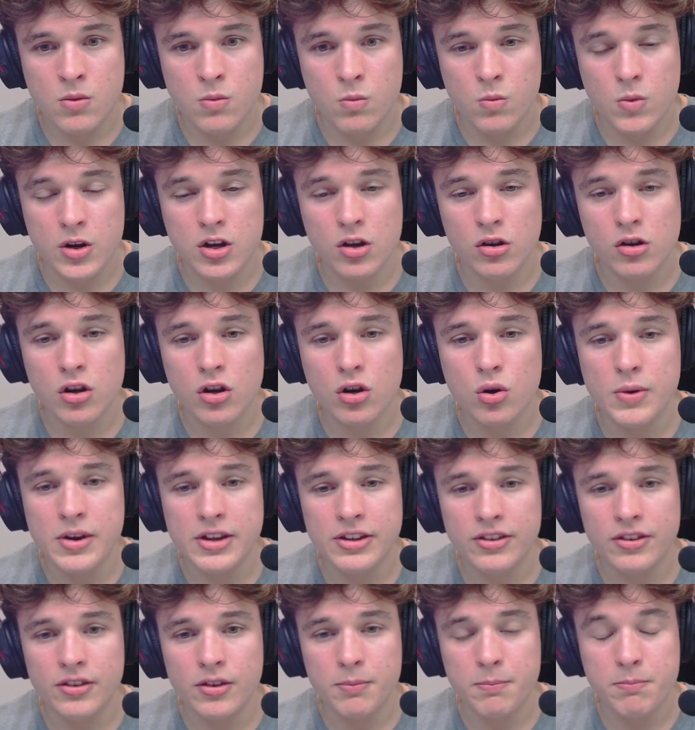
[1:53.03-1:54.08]
We could go
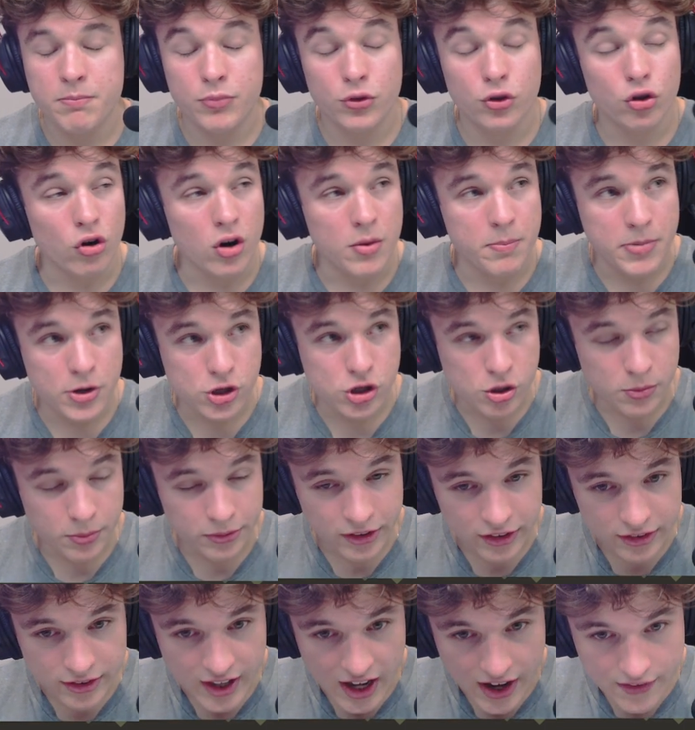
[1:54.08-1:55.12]
queen sorry, bishop
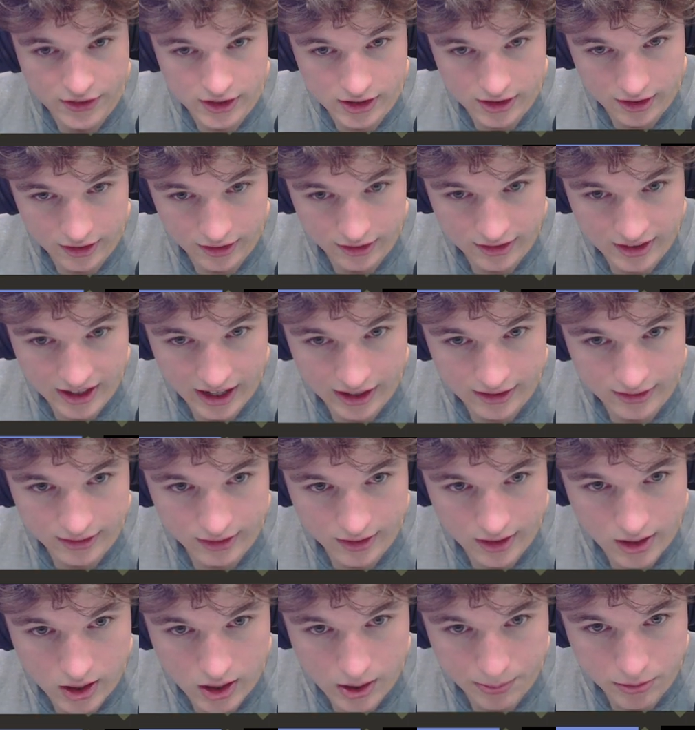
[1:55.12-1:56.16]
c7 to set
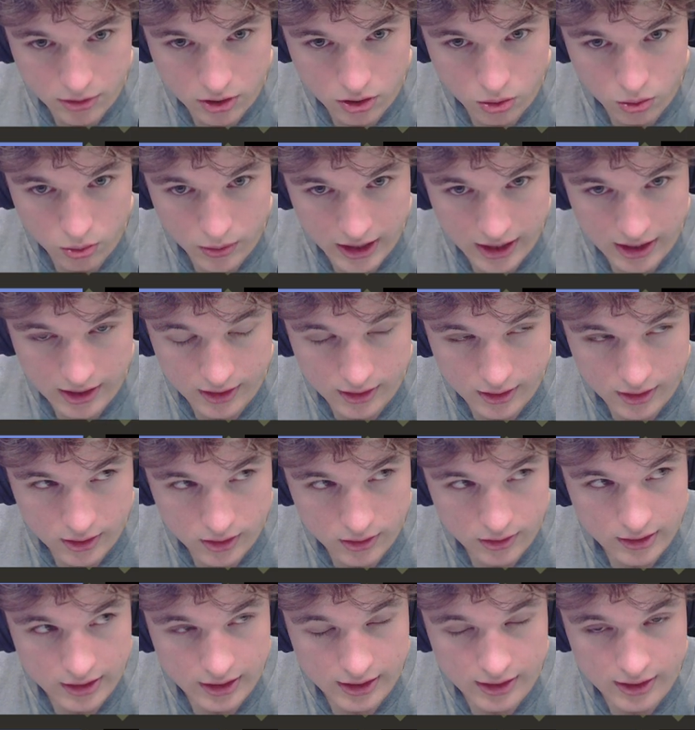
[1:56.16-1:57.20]
up queen
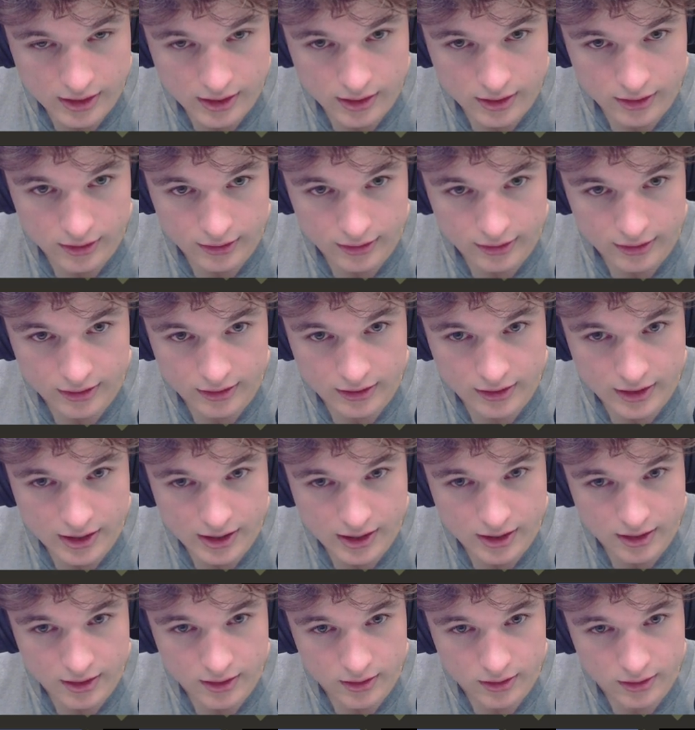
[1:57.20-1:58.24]
d6.